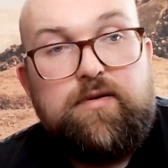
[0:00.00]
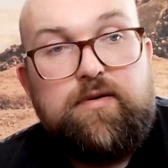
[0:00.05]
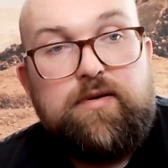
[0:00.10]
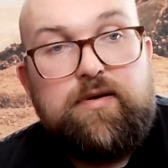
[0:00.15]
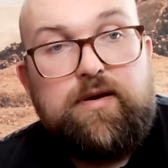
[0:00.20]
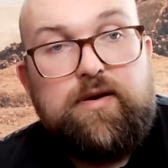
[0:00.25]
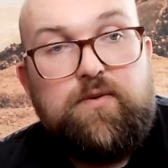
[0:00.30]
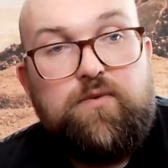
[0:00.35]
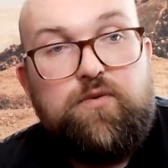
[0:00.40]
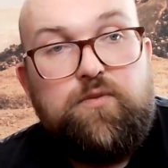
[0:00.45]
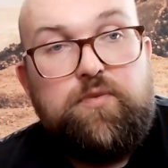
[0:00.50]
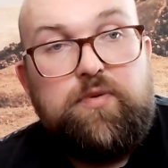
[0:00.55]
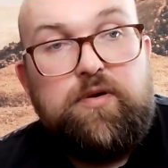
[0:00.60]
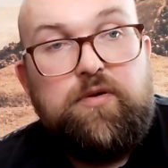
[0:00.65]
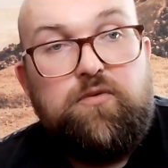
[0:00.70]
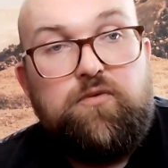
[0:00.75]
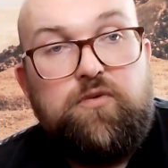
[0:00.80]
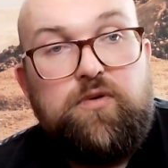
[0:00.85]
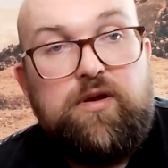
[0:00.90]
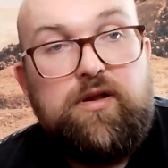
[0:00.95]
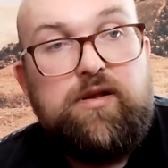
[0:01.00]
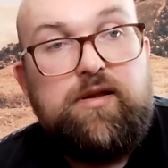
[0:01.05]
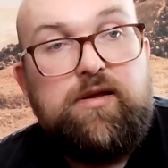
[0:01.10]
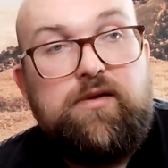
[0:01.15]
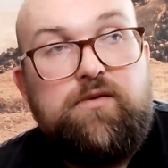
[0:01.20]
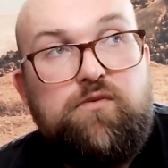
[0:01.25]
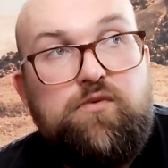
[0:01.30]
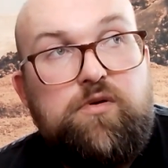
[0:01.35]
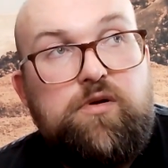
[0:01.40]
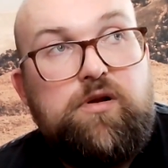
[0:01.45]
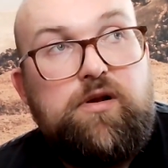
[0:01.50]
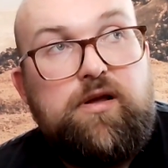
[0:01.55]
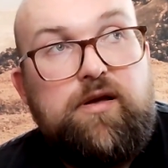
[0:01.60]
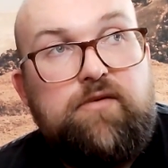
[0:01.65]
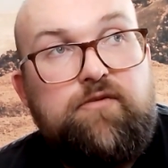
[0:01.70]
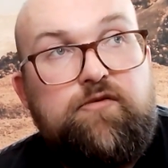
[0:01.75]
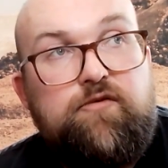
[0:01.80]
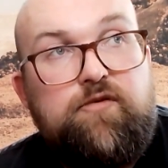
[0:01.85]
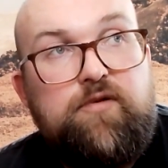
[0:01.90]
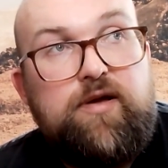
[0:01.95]
I would be really, really
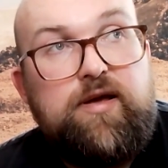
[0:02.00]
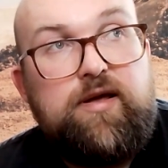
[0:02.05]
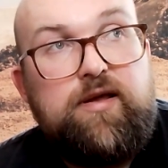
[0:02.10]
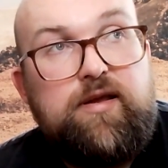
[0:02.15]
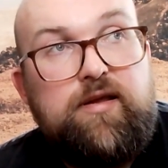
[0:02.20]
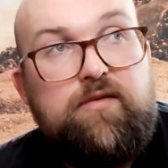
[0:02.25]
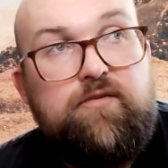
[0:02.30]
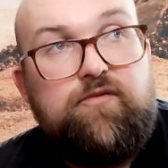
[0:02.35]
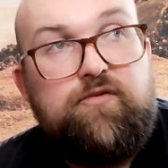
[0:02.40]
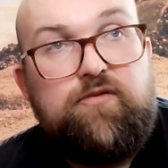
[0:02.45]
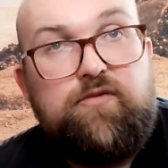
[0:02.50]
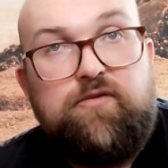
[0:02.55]
afraid if